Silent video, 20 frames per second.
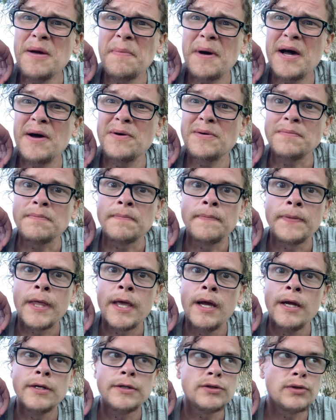about
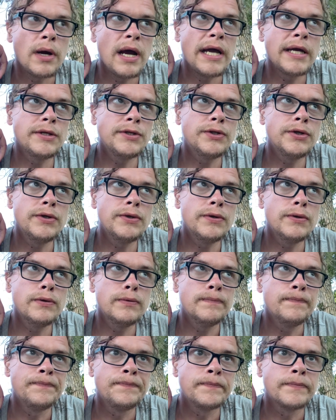trying
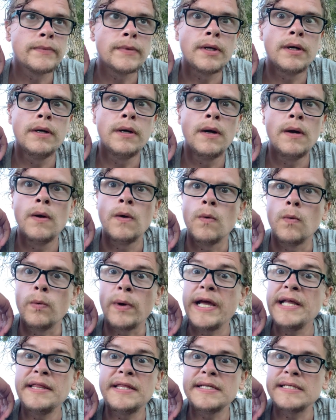to
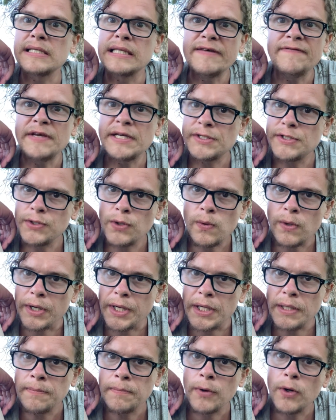write this living
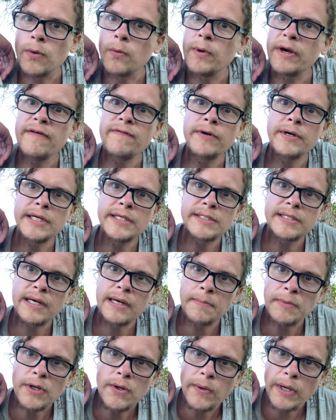story or whatever it is that
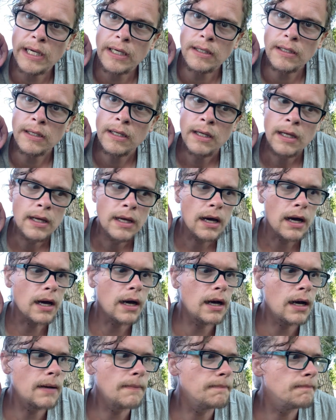I'm doing,
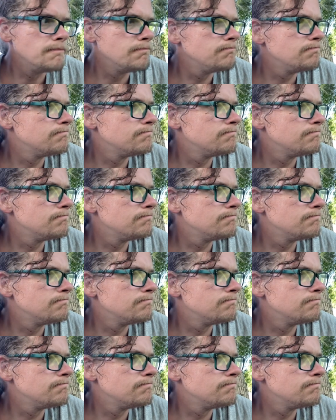um,